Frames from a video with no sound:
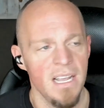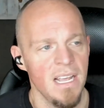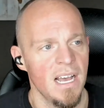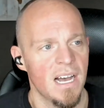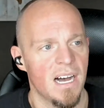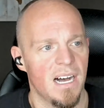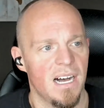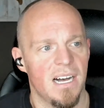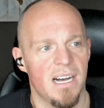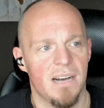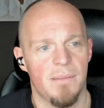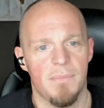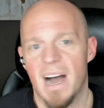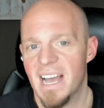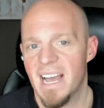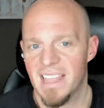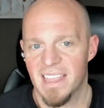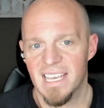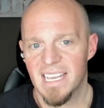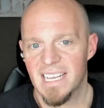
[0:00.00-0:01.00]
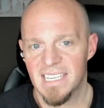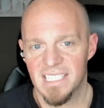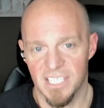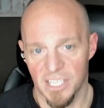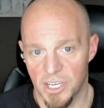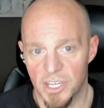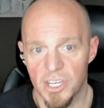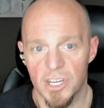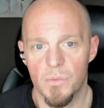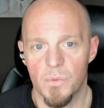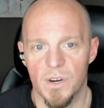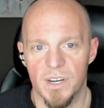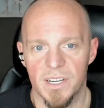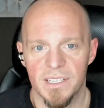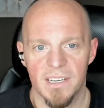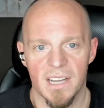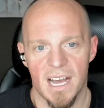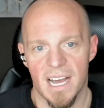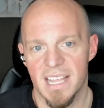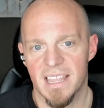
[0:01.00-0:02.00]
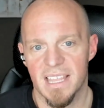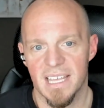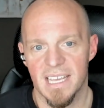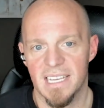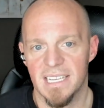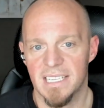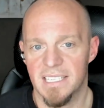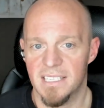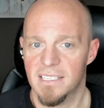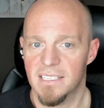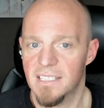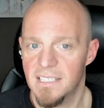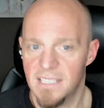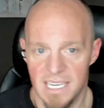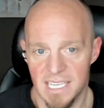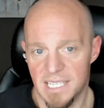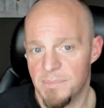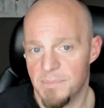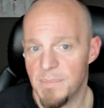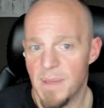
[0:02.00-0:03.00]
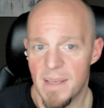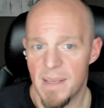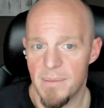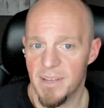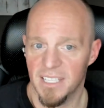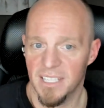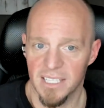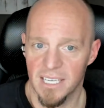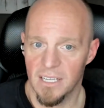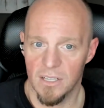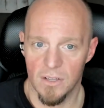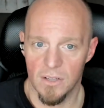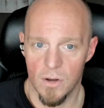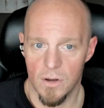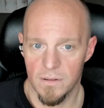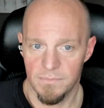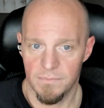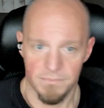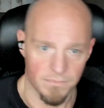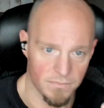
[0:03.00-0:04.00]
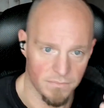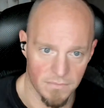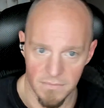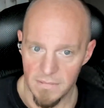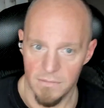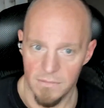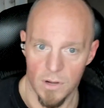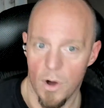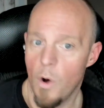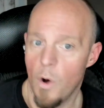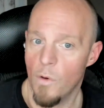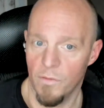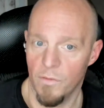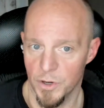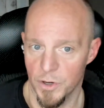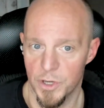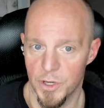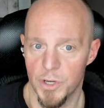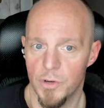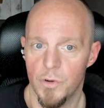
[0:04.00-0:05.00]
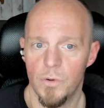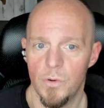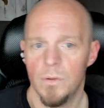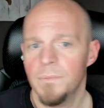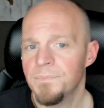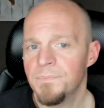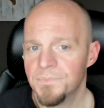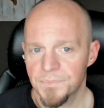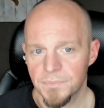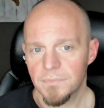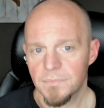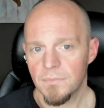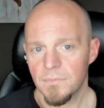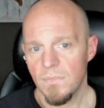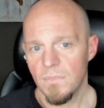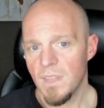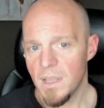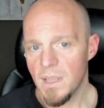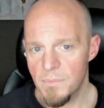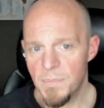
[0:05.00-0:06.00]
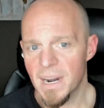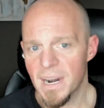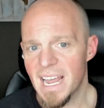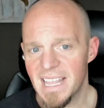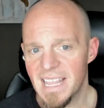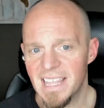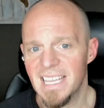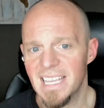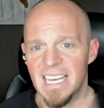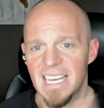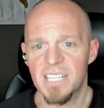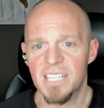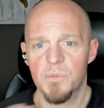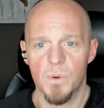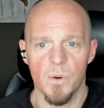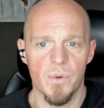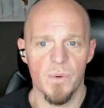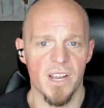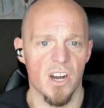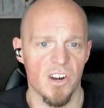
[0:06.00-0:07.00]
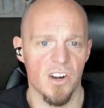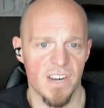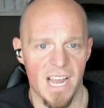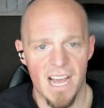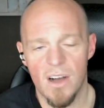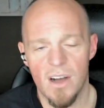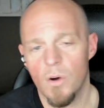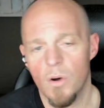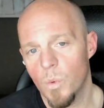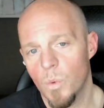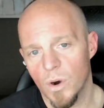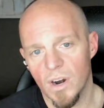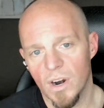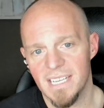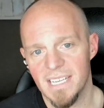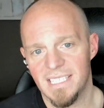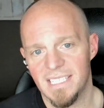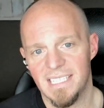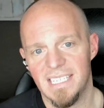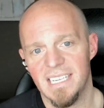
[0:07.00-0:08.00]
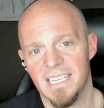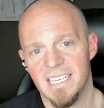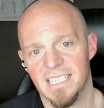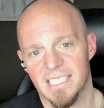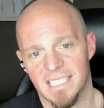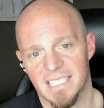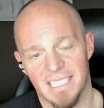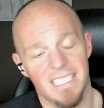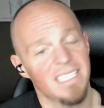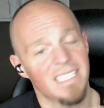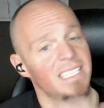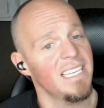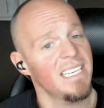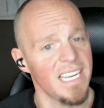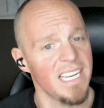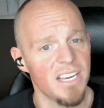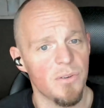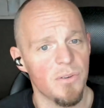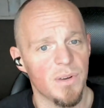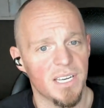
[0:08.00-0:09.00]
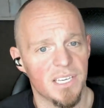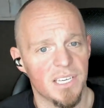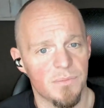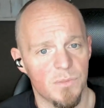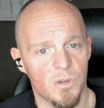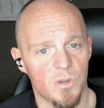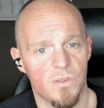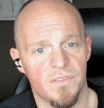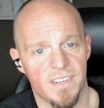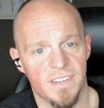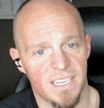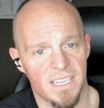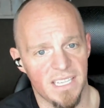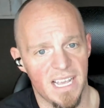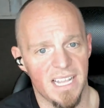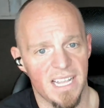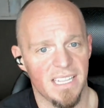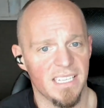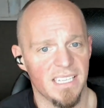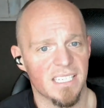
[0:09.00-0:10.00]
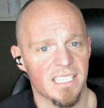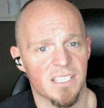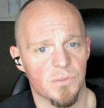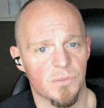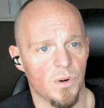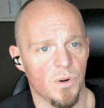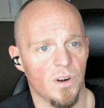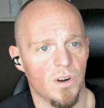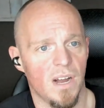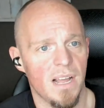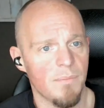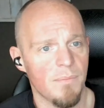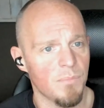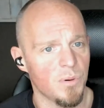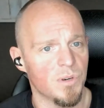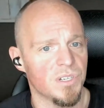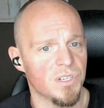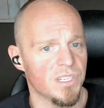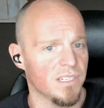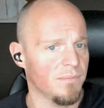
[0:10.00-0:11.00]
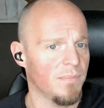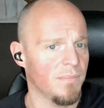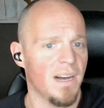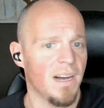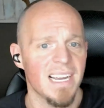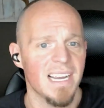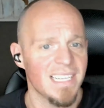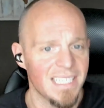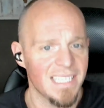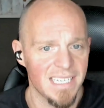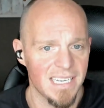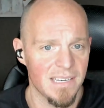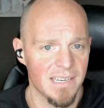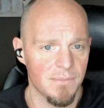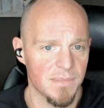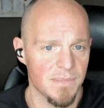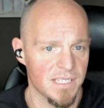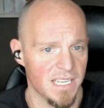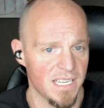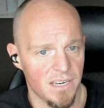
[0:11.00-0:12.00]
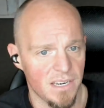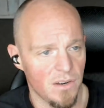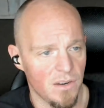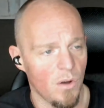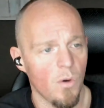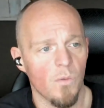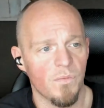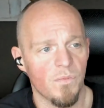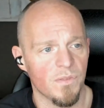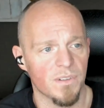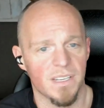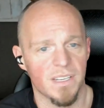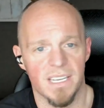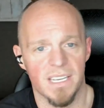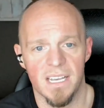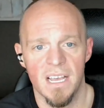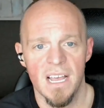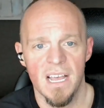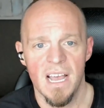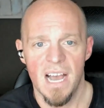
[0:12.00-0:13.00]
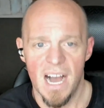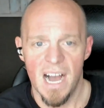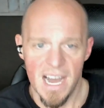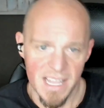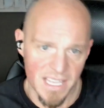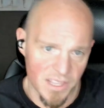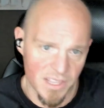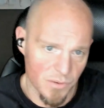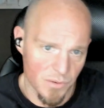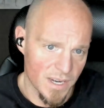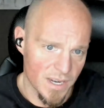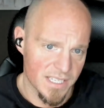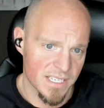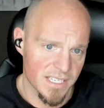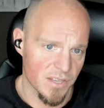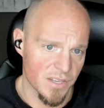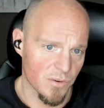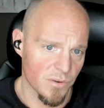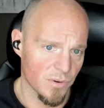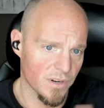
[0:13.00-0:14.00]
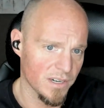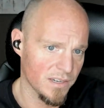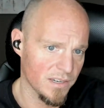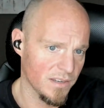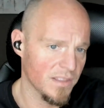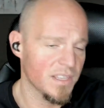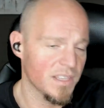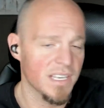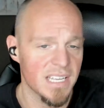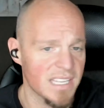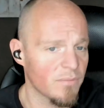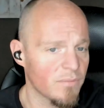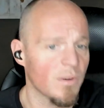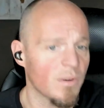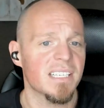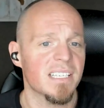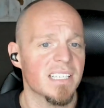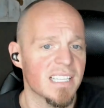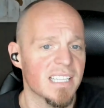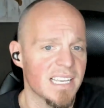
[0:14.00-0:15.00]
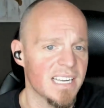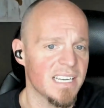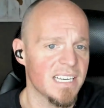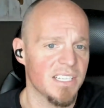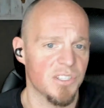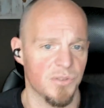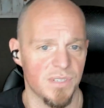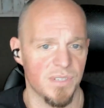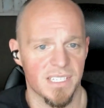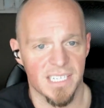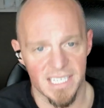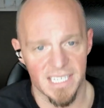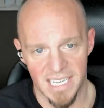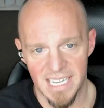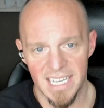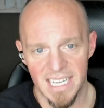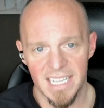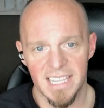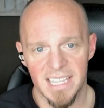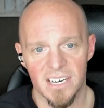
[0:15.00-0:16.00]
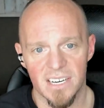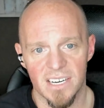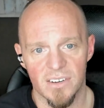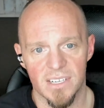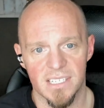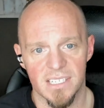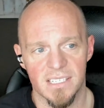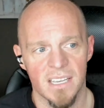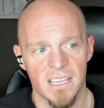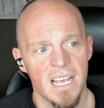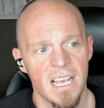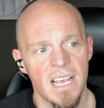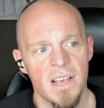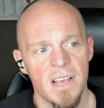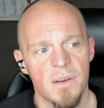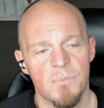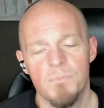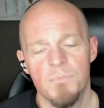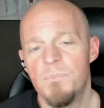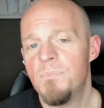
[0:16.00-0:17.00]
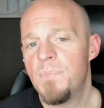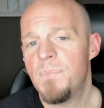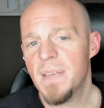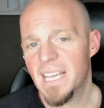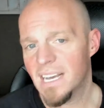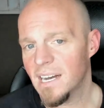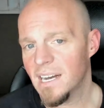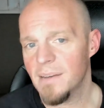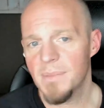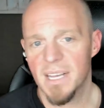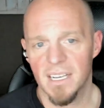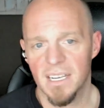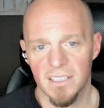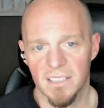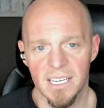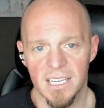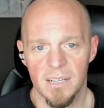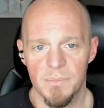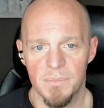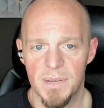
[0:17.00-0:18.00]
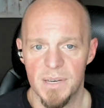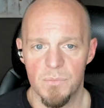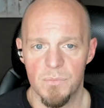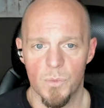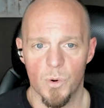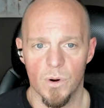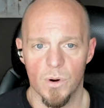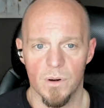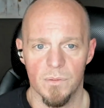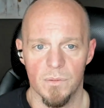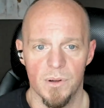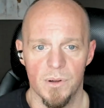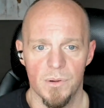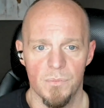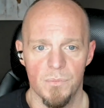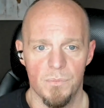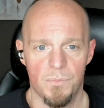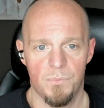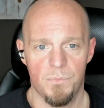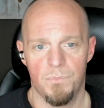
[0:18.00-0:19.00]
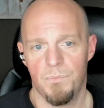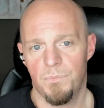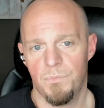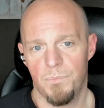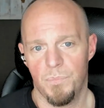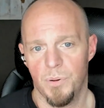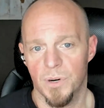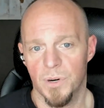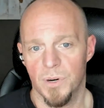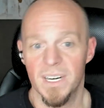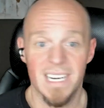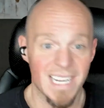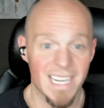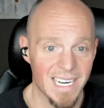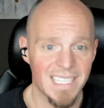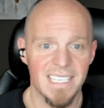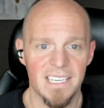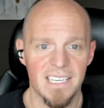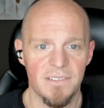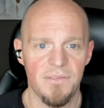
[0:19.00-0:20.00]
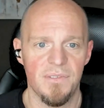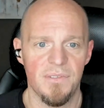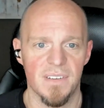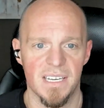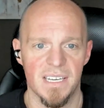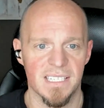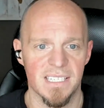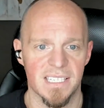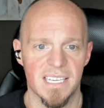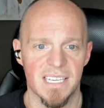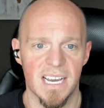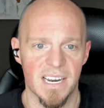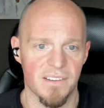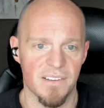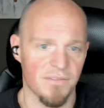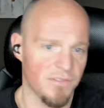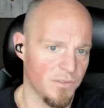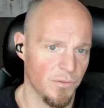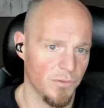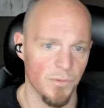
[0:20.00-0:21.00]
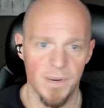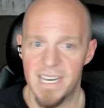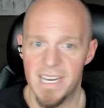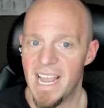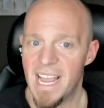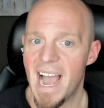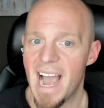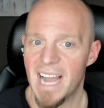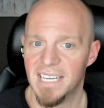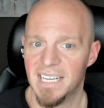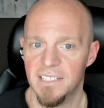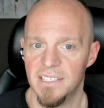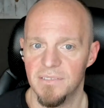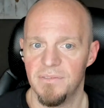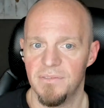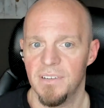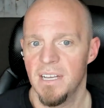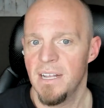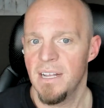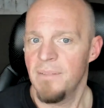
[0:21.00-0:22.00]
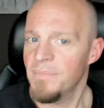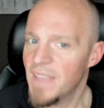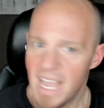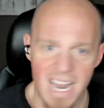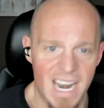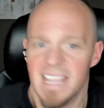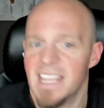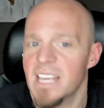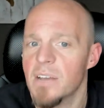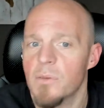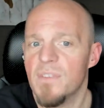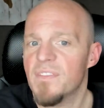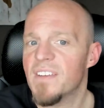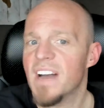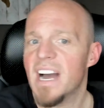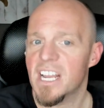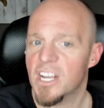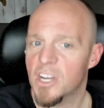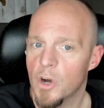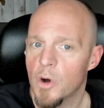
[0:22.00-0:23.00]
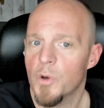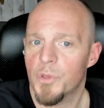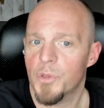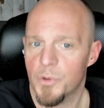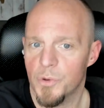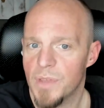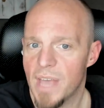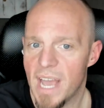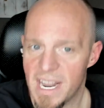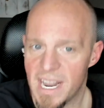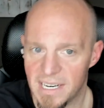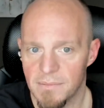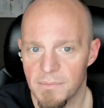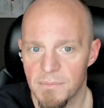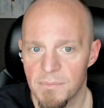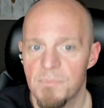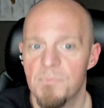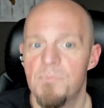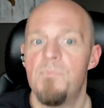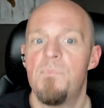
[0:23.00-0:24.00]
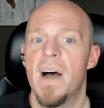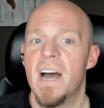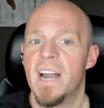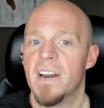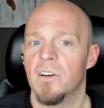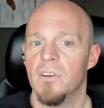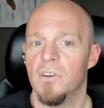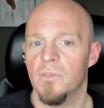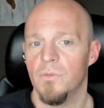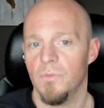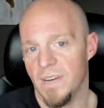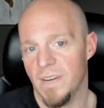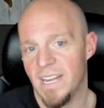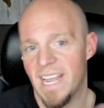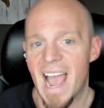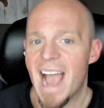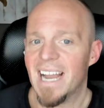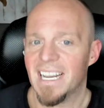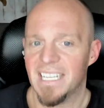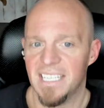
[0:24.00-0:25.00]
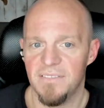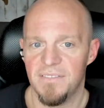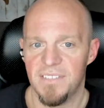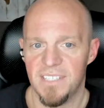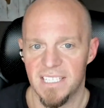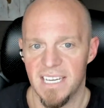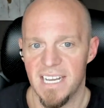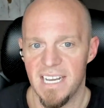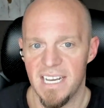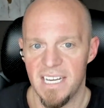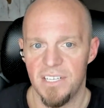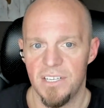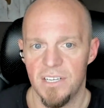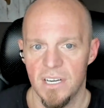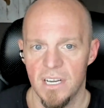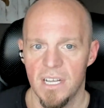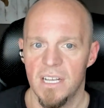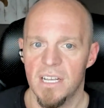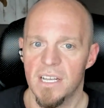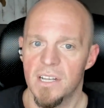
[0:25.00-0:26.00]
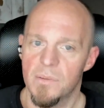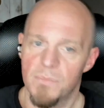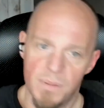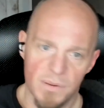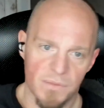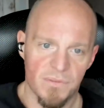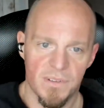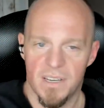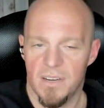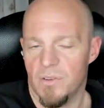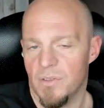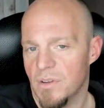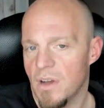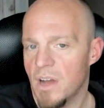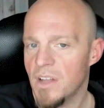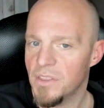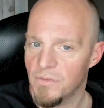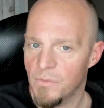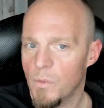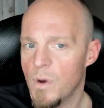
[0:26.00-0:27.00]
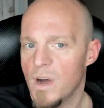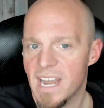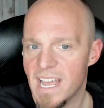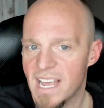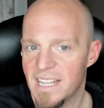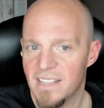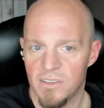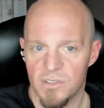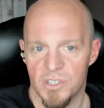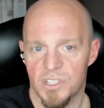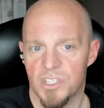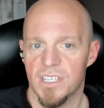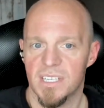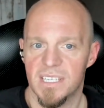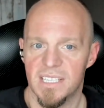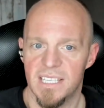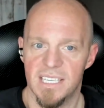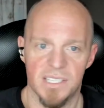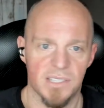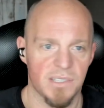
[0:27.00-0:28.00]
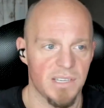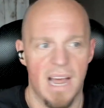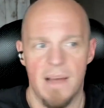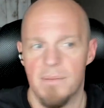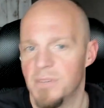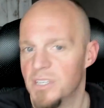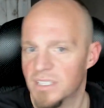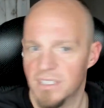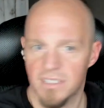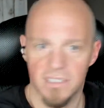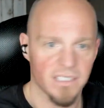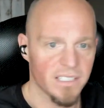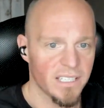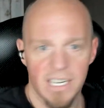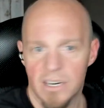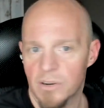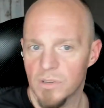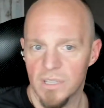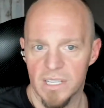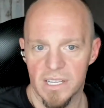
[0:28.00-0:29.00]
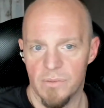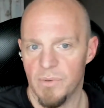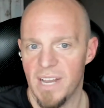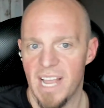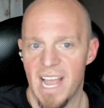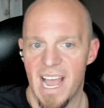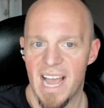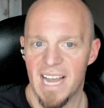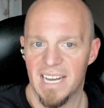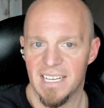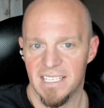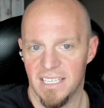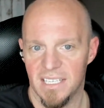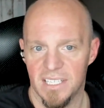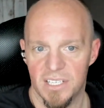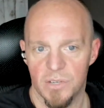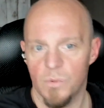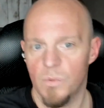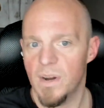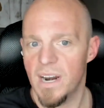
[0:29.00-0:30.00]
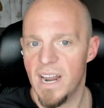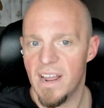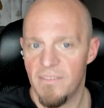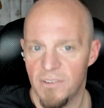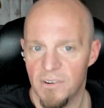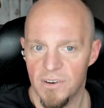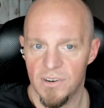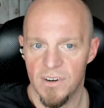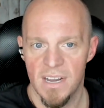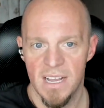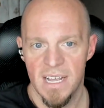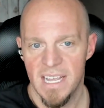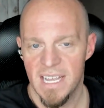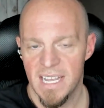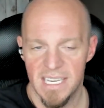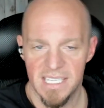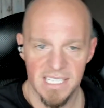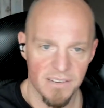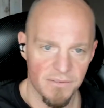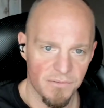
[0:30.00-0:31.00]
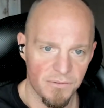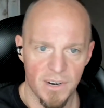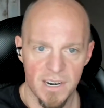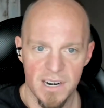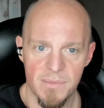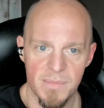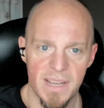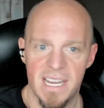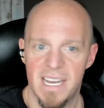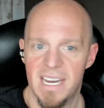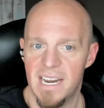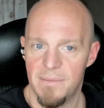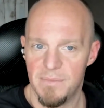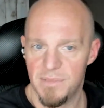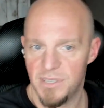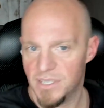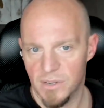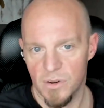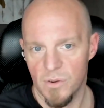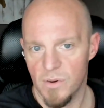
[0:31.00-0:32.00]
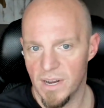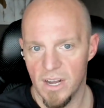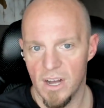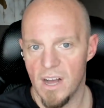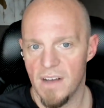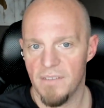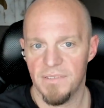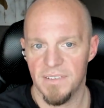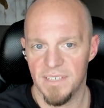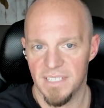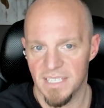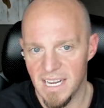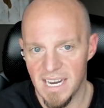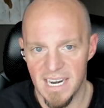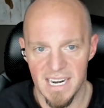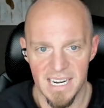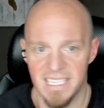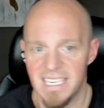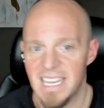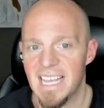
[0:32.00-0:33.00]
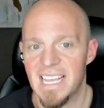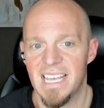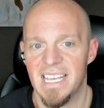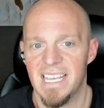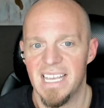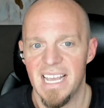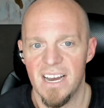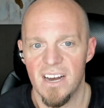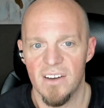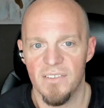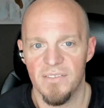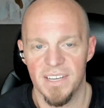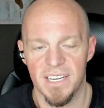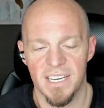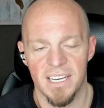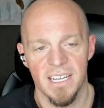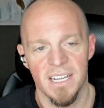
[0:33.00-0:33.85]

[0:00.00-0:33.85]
I think is a good one. I think it's maybe a little overdue, but I think that's where we are now. Where I see us continuing to move, and this is where I'm pushing my teams, and hopefully I think the rest of the industry is going to get there, is becoming a little bit more predictive instead of reactive. And I think we've got to go through that better reactive stage. But, on the one end, there's just this, I'm just literally reacting to whatever is in front of me, and I'm just going off and kind of taking care of it.